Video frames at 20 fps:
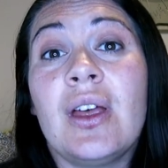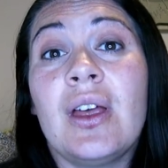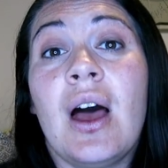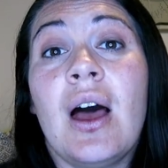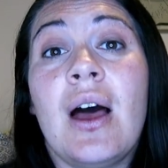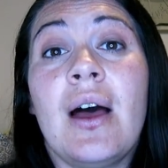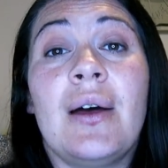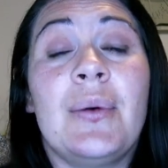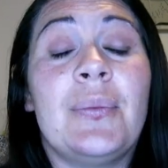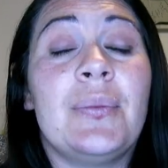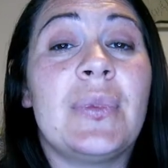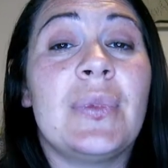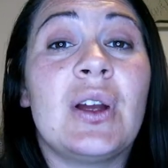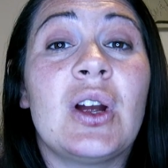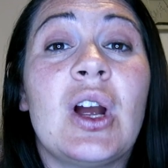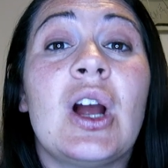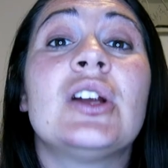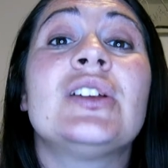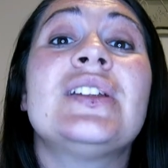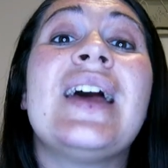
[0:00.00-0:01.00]
um,
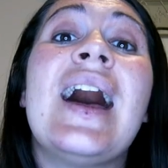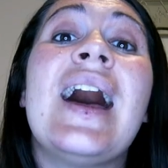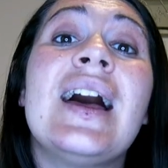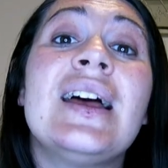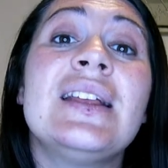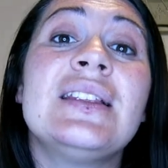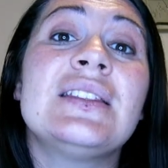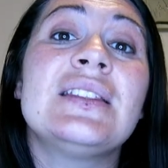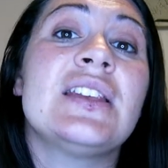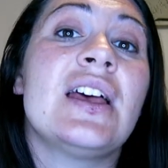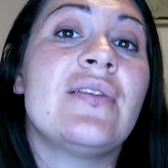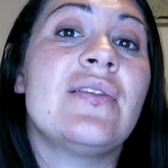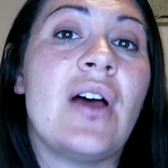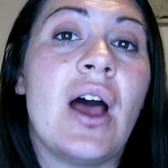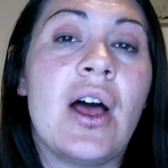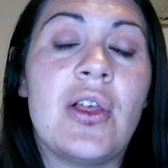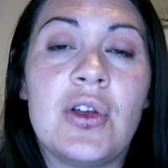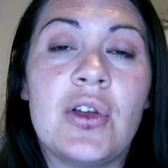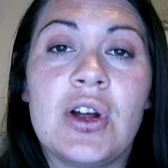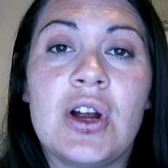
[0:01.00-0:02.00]
there are tons of
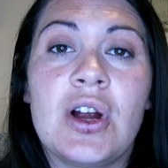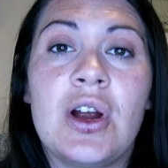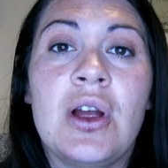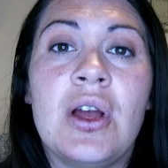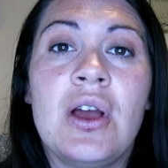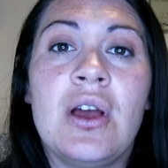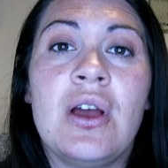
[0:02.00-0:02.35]
other